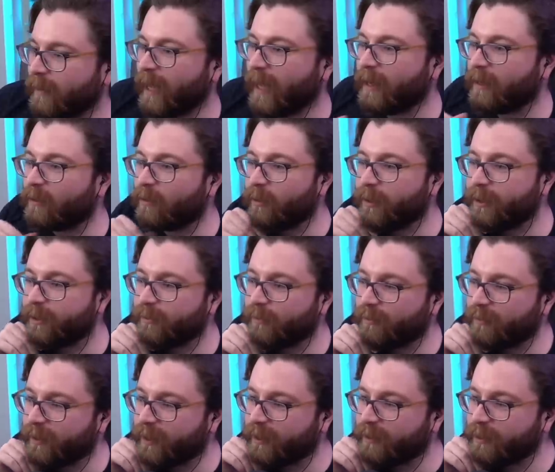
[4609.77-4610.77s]
Angloids are
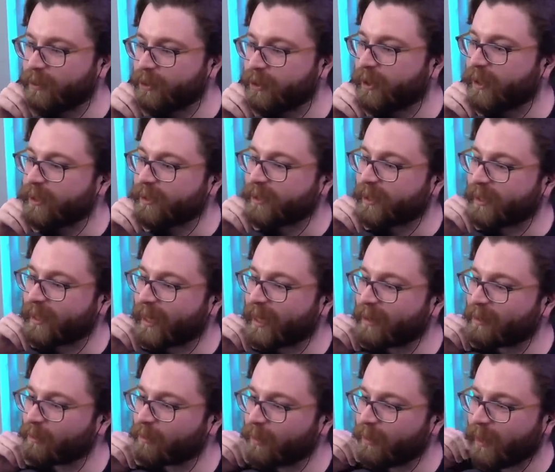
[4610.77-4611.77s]
only English. Did I say
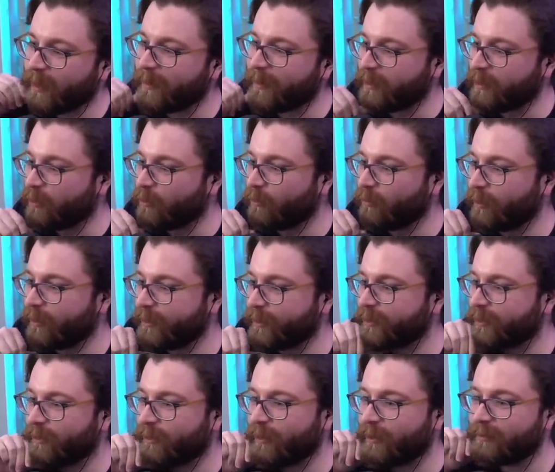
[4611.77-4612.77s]
angloid? I meant euroid,
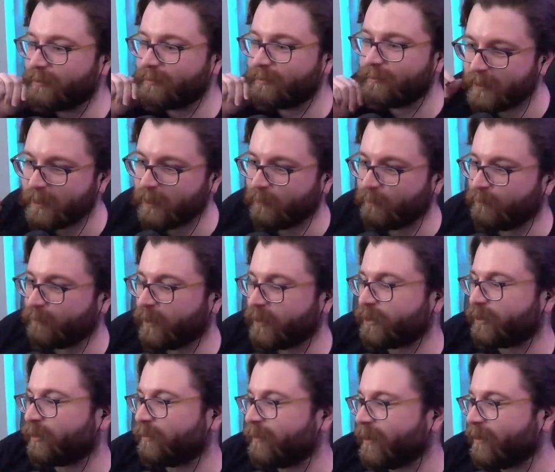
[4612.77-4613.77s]
sorry. Still
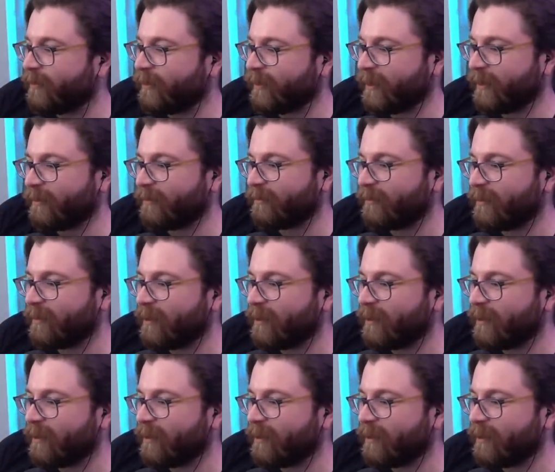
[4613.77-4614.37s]
French, Lamont, yeah.